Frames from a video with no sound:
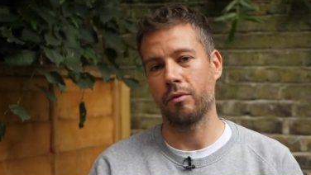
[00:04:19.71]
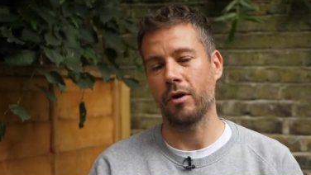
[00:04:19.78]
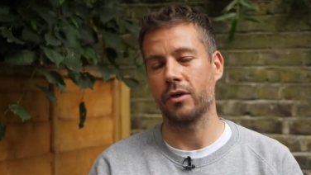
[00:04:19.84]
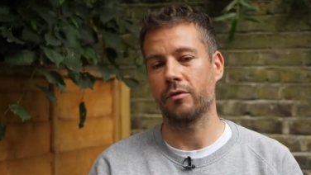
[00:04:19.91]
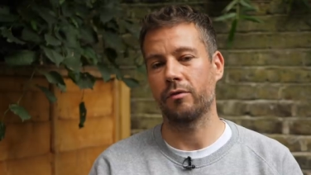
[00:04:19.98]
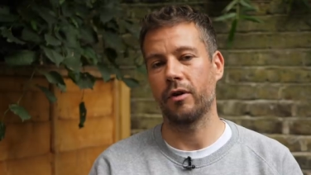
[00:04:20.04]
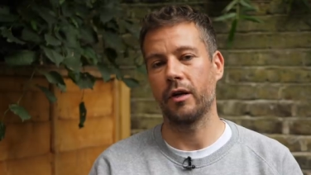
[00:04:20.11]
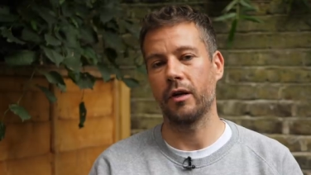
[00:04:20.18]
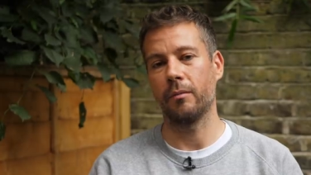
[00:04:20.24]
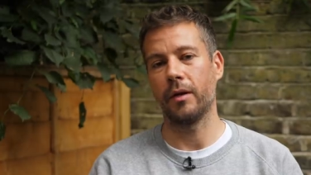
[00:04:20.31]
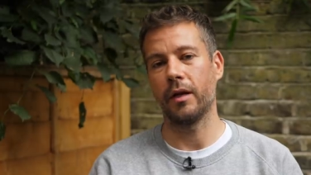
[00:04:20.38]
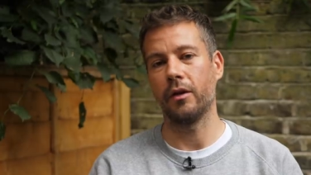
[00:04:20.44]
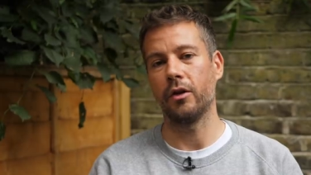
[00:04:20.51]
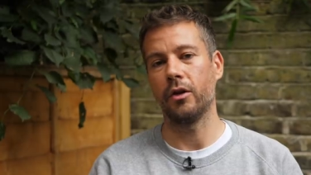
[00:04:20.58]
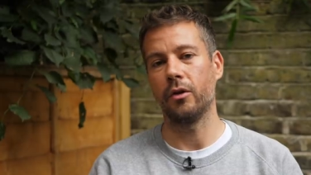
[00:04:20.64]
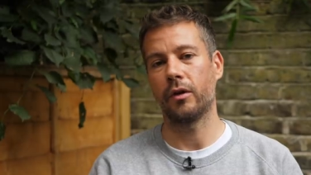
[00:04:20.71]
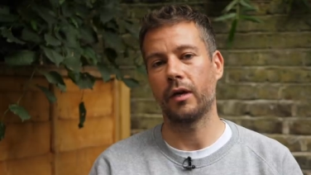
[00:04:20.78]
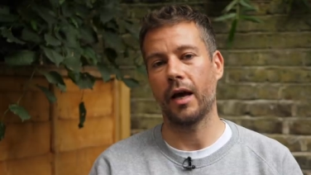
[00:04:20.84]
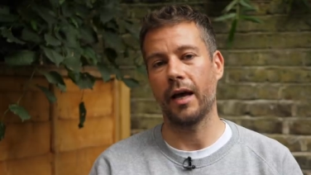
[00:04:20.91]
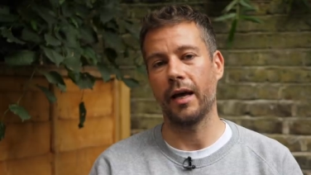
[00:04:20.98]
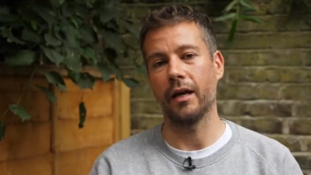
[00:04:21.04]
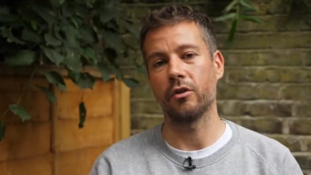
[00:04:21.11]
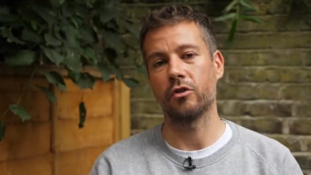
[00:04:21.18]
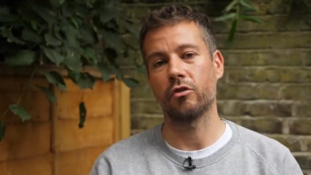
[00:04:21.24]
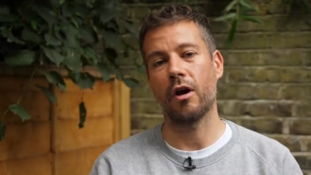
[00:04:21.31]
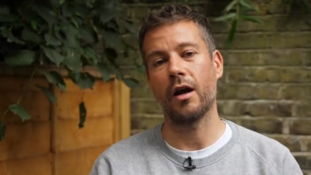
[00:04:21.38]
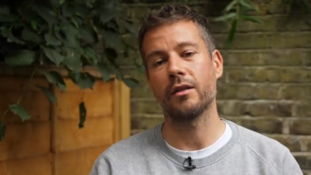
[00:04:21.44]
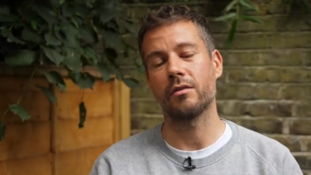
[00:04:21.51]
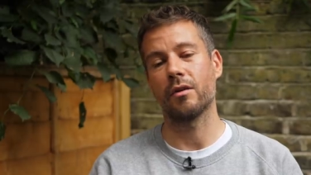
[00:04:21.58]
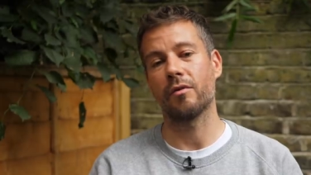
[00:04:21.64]
press freedom in the UK and
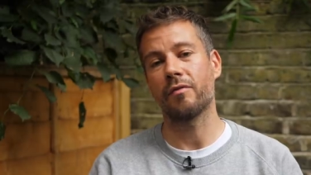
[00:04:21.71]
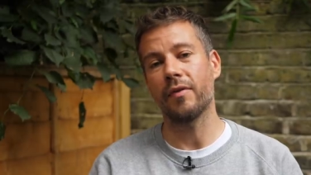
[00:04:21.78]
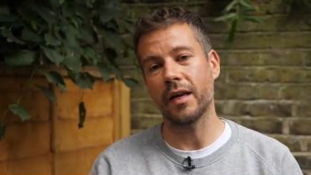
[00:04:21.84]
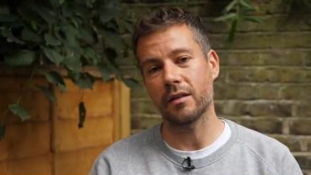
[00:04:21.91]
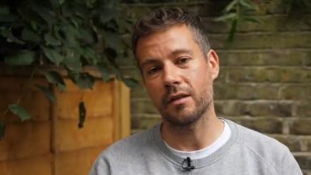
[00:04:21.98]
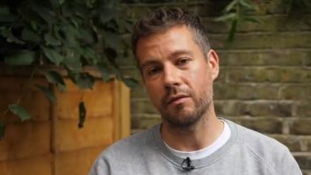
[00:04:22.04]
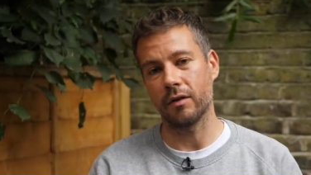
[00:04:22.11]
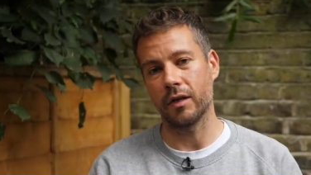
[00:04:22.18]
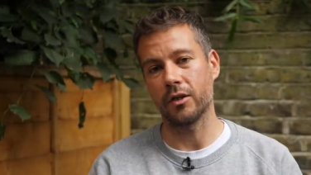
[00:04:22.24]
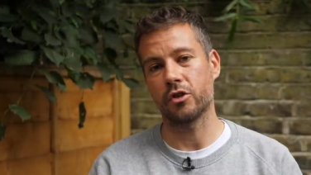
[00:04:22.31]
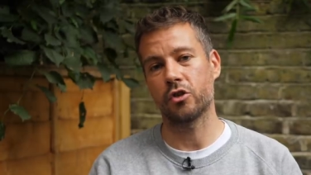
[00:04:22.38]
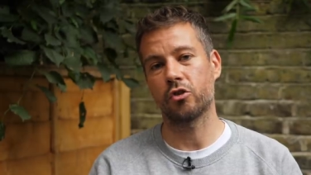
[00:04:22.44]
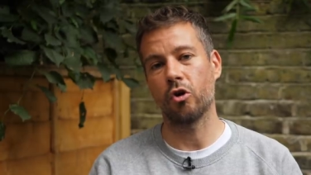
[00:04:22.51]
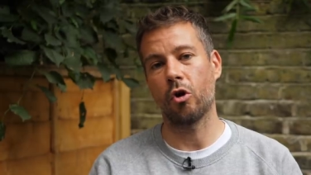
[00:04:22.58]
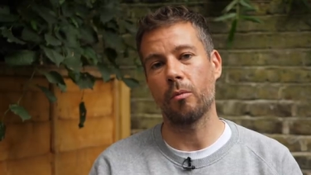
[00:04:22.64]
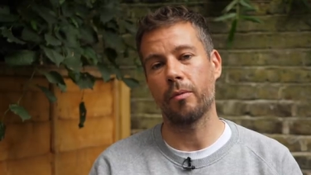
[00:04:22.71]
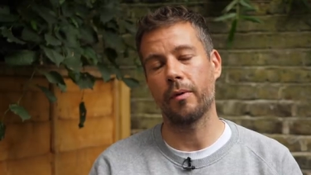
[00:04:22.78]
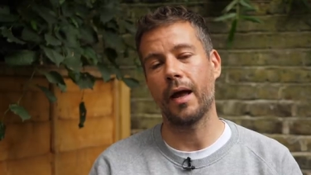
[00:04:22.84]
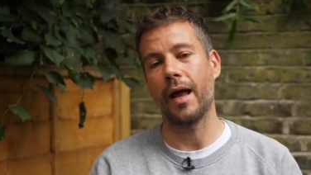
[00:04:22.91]
trying to effectively stop